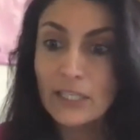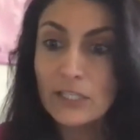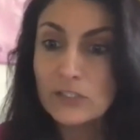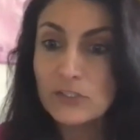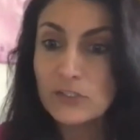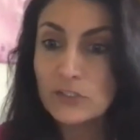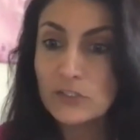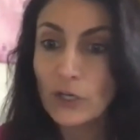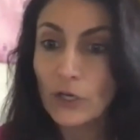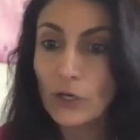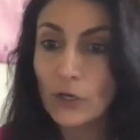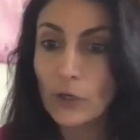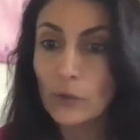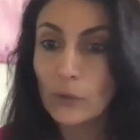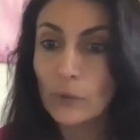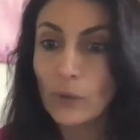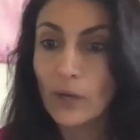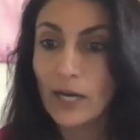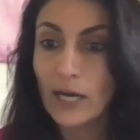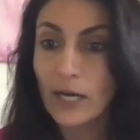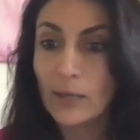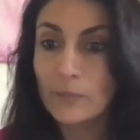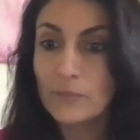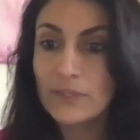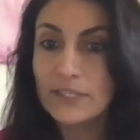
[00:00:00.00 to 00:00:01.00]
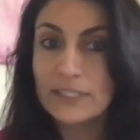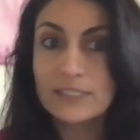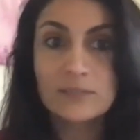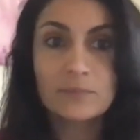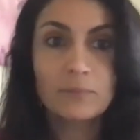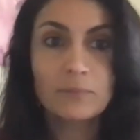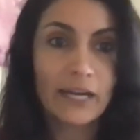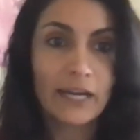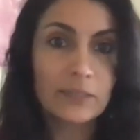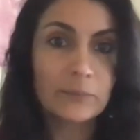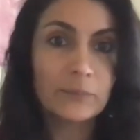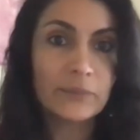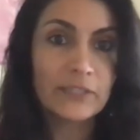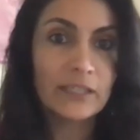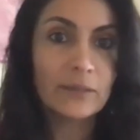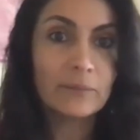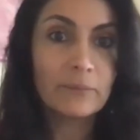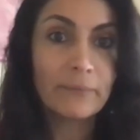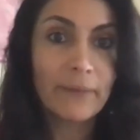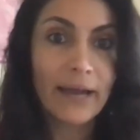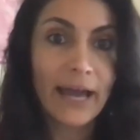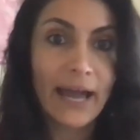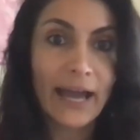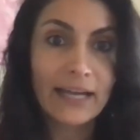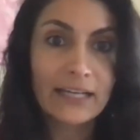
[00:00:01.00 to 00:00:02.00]
so this might be a
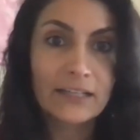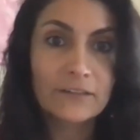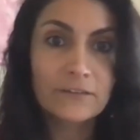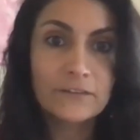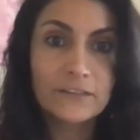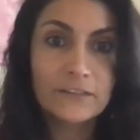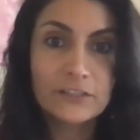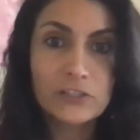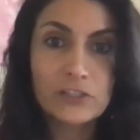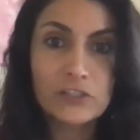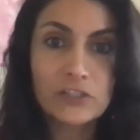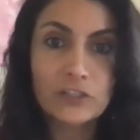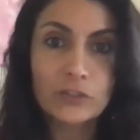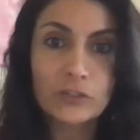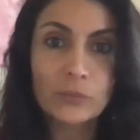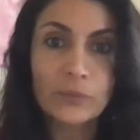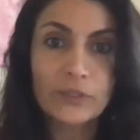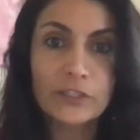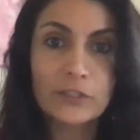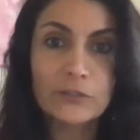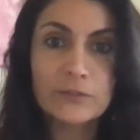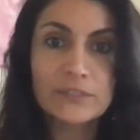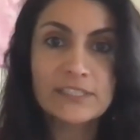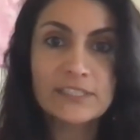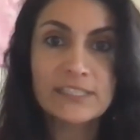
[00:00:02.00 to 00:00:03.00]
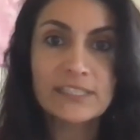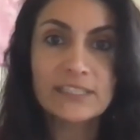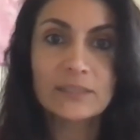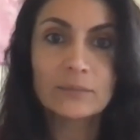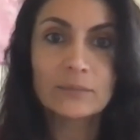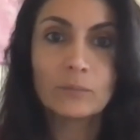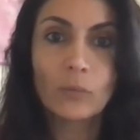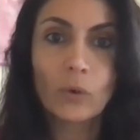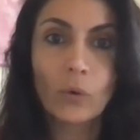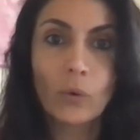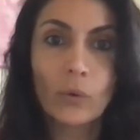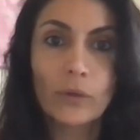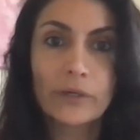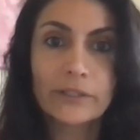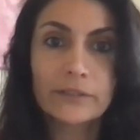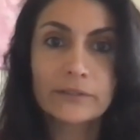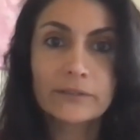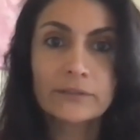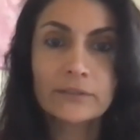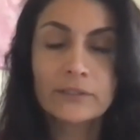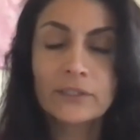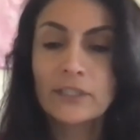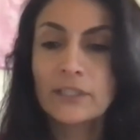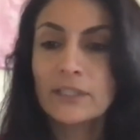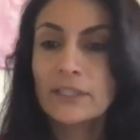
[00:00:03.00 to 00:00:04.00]
Mac feature where you see the
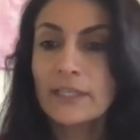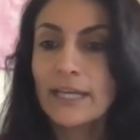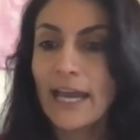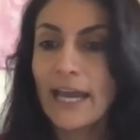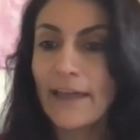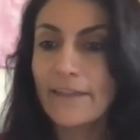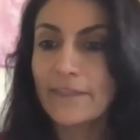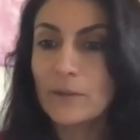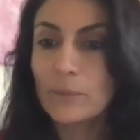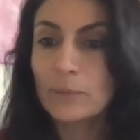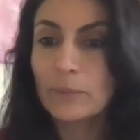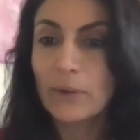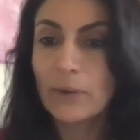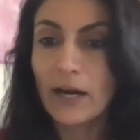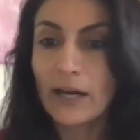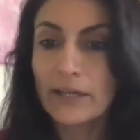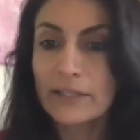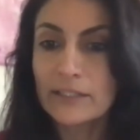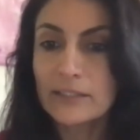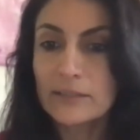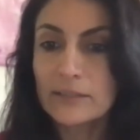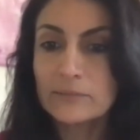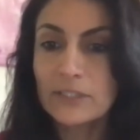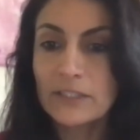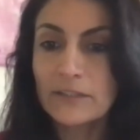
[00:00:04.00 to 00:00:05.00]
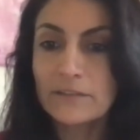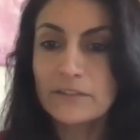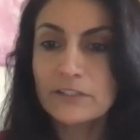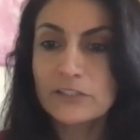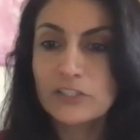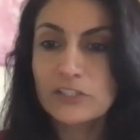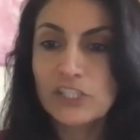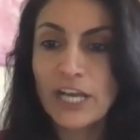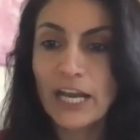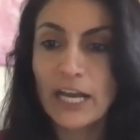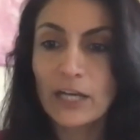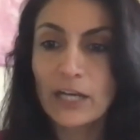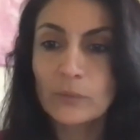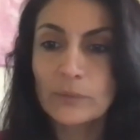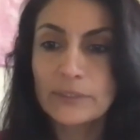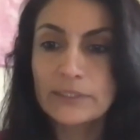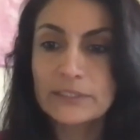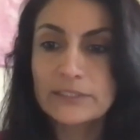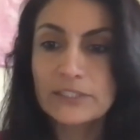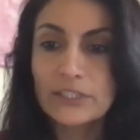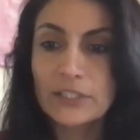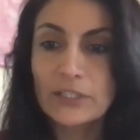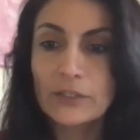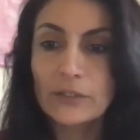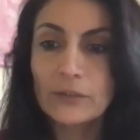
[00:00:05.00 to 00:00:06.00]
more at the bottom of the chat
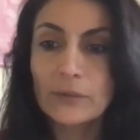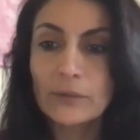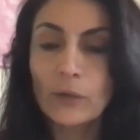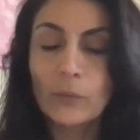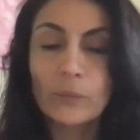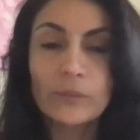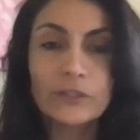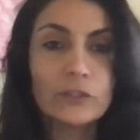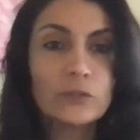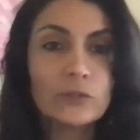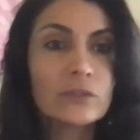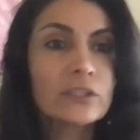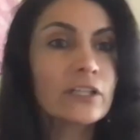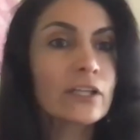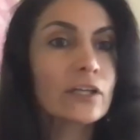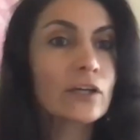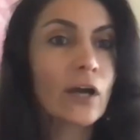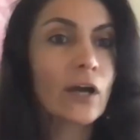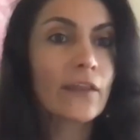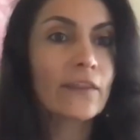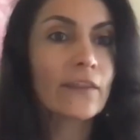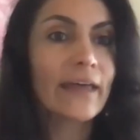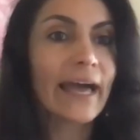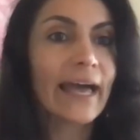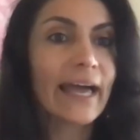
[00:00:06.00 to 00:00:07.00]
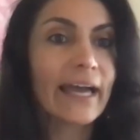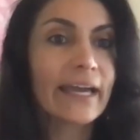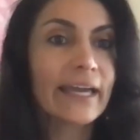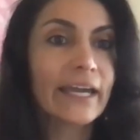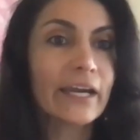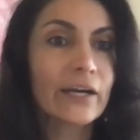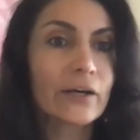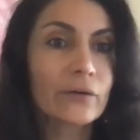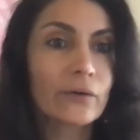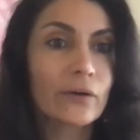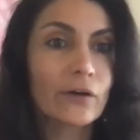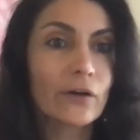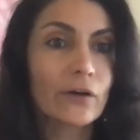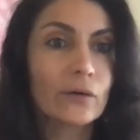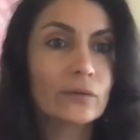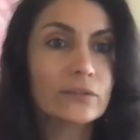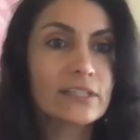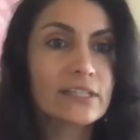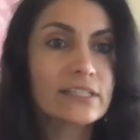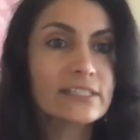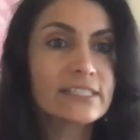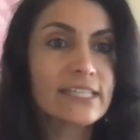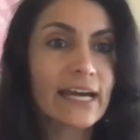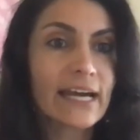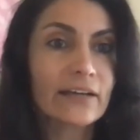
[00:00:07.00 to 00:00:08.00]
window, and when you click on the arrow,
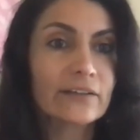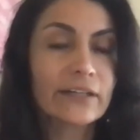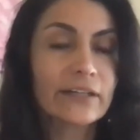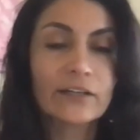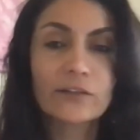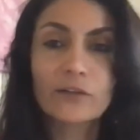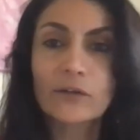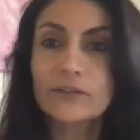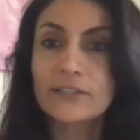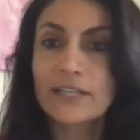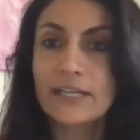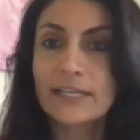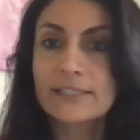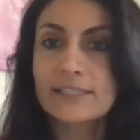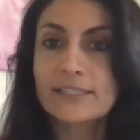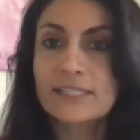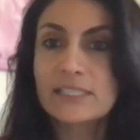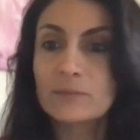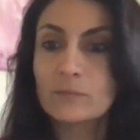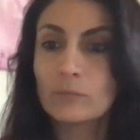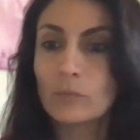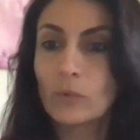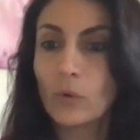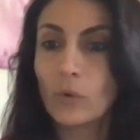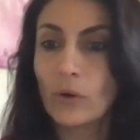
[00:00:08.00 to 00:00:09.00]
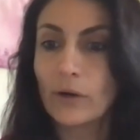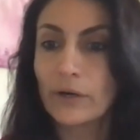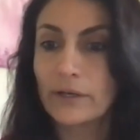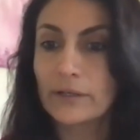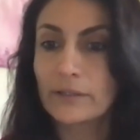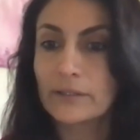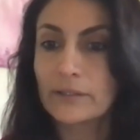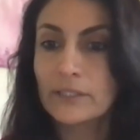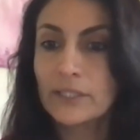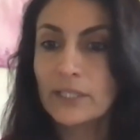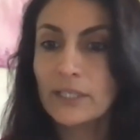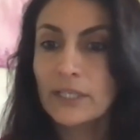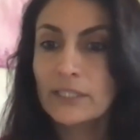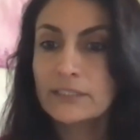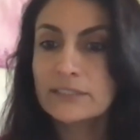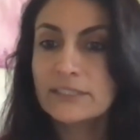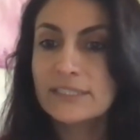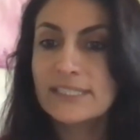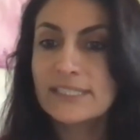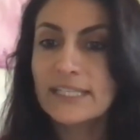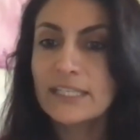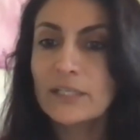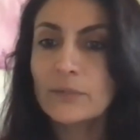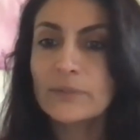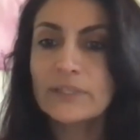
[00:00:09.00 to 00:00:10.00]
the down arrow next to more.
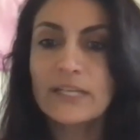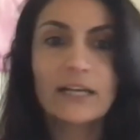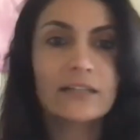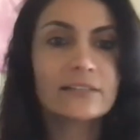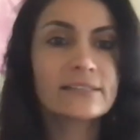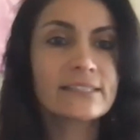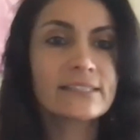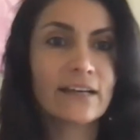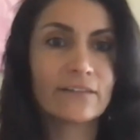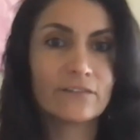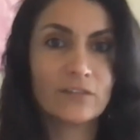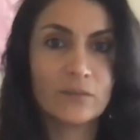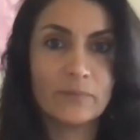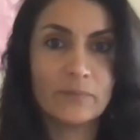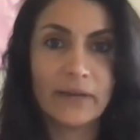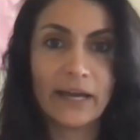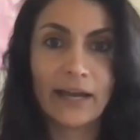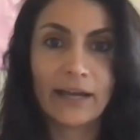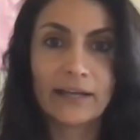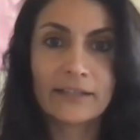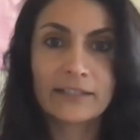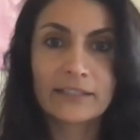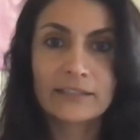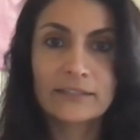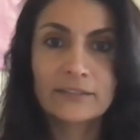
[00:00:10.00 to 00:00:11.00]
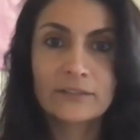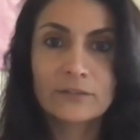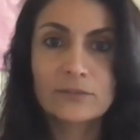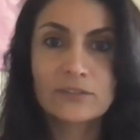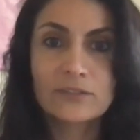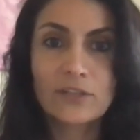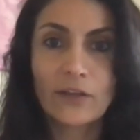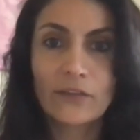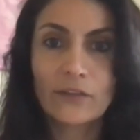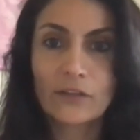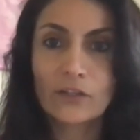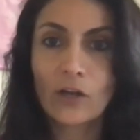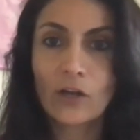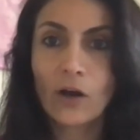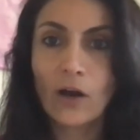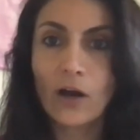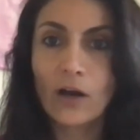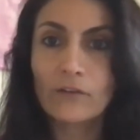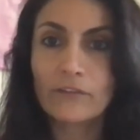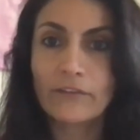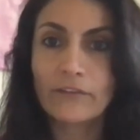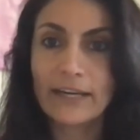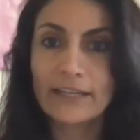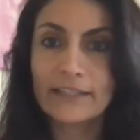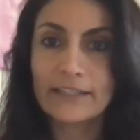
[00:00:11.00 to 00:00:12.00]
Does anyone else have a Mac who's on the
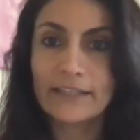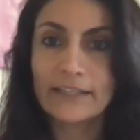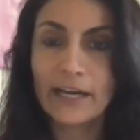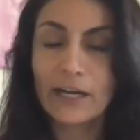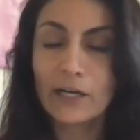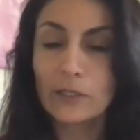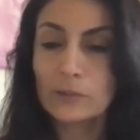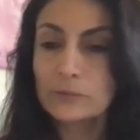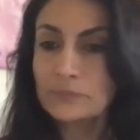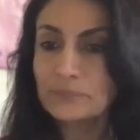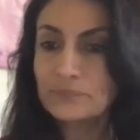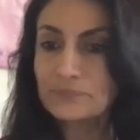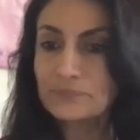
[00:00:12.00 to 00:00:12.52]
call right now?